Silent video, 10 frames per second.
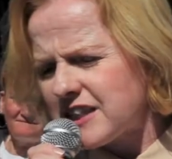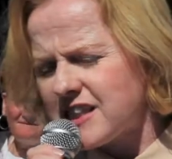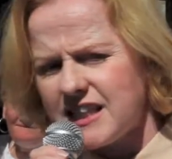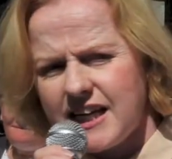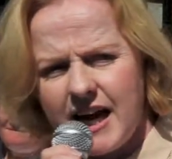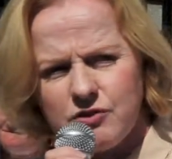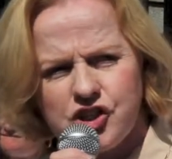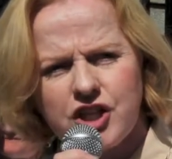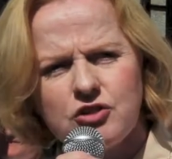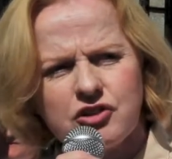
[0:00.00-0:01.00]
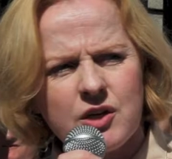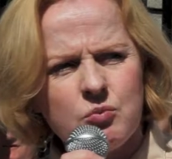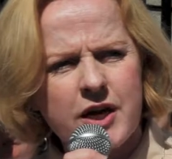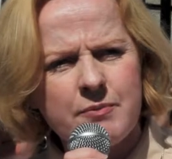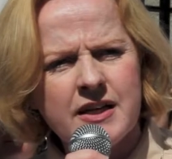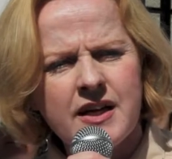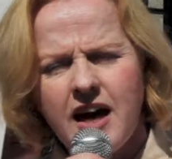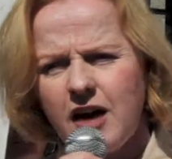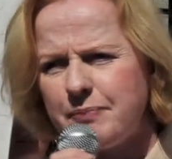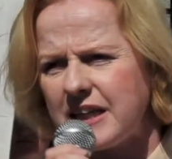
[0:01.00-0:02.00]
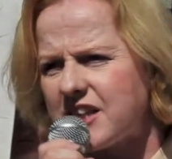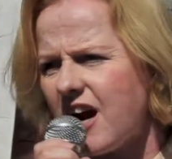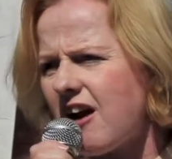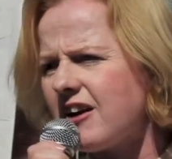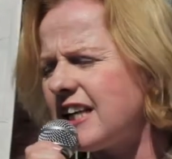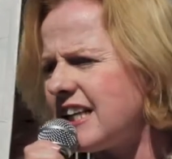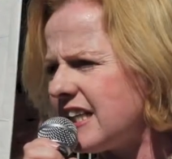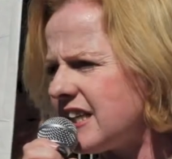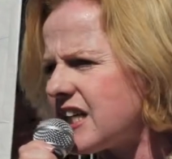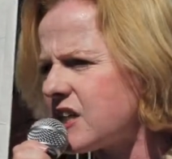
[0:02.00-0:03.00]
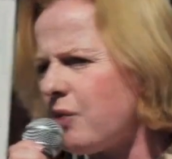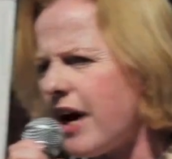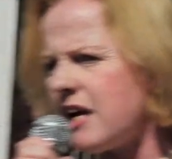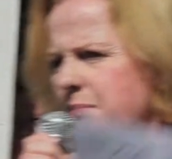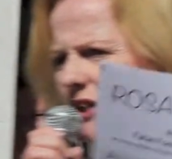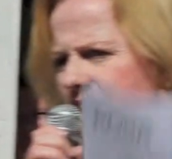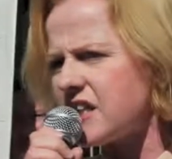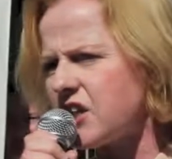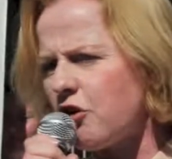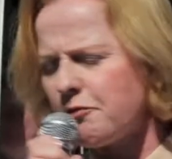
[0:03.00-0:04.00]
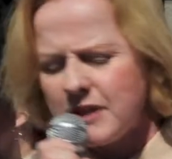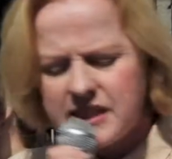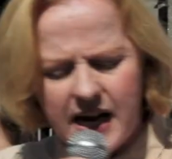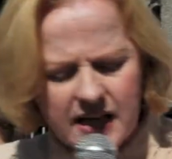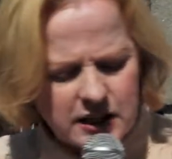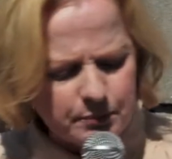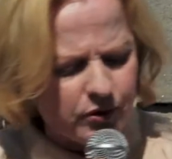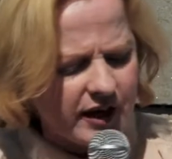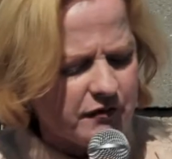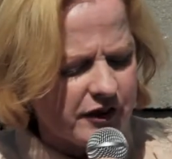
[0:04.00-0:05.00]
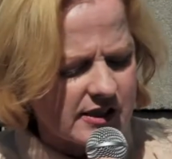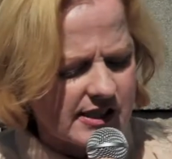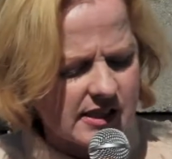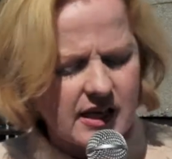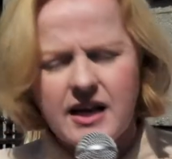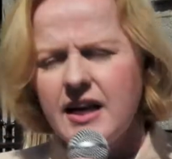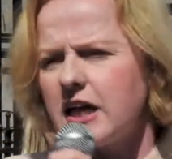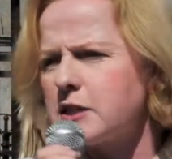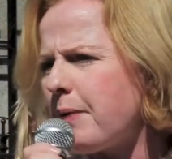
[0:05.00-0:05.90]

to see how children and women have been targeted in this way by this government and the previous. It's